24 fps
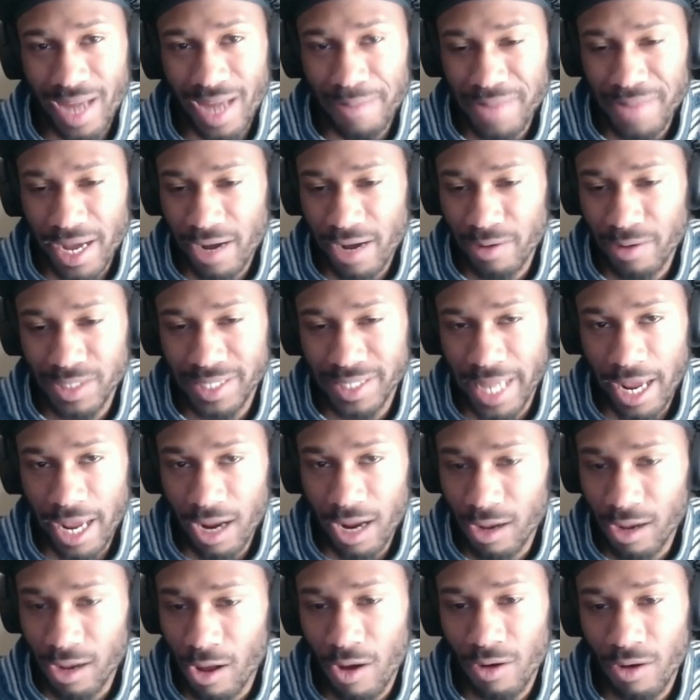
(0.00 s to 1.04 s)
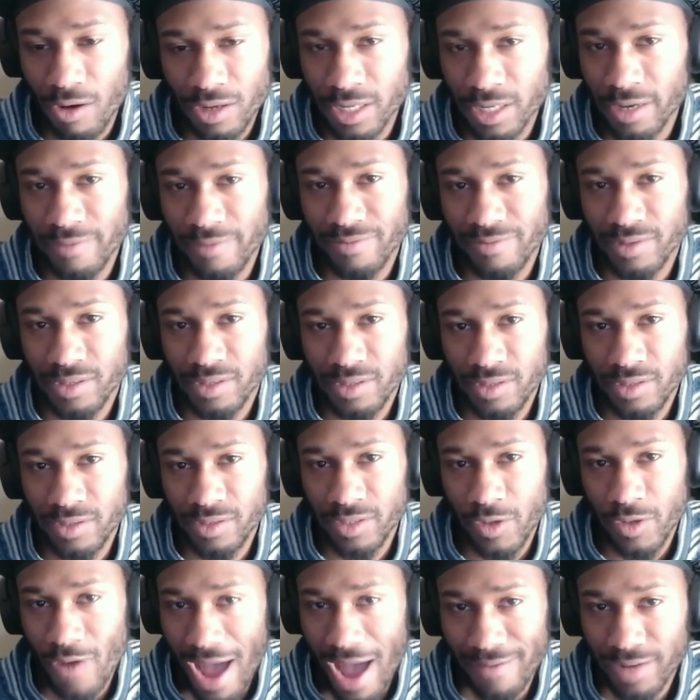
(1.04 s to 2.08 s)
not gonna stay long enough
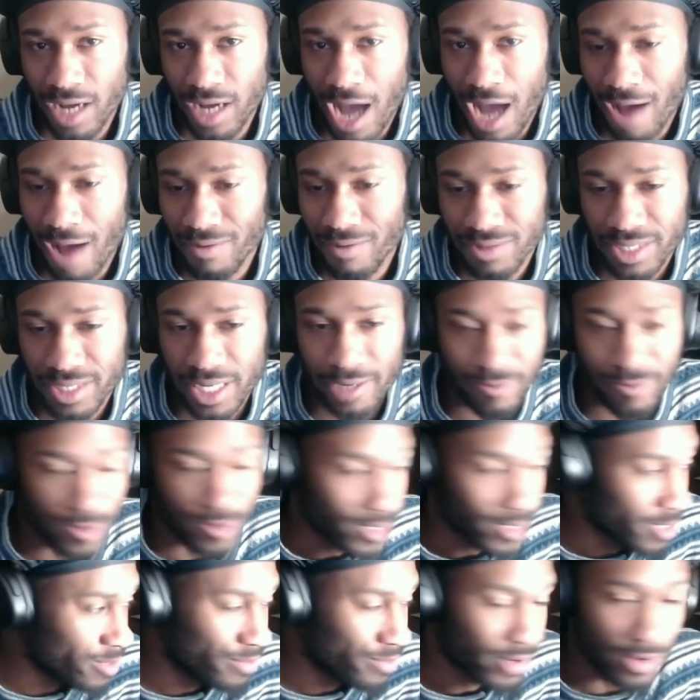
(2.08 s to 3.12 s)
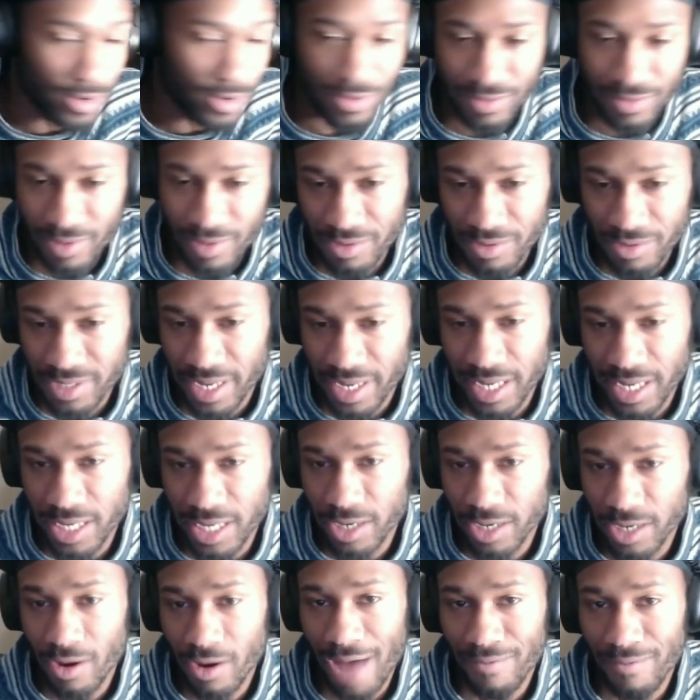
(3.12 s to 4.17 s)
to have a conversation with him, bro. Only thing he
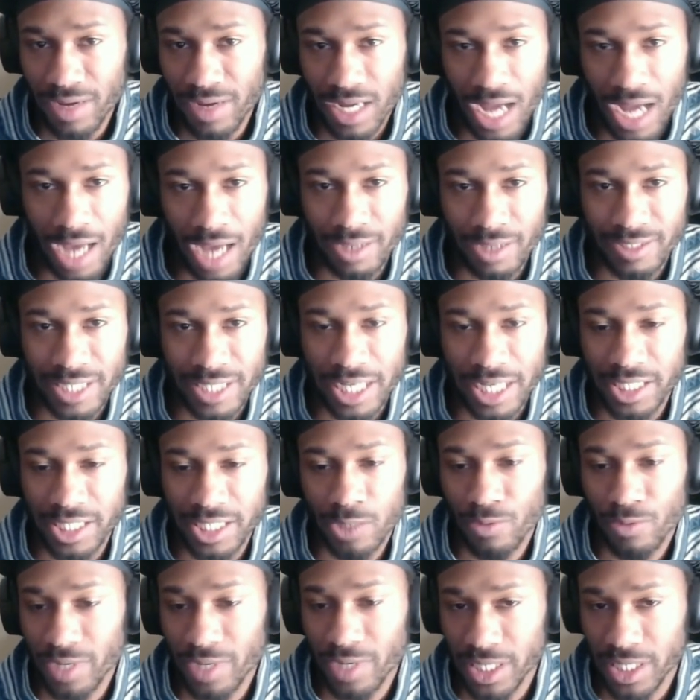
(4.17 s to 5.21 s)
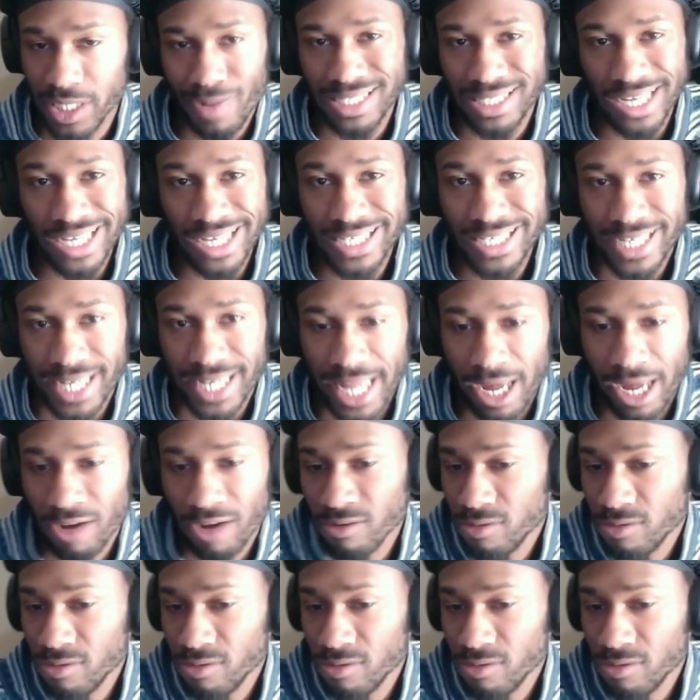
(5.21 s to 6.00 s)
gonna have a conversation with is my dust cloud.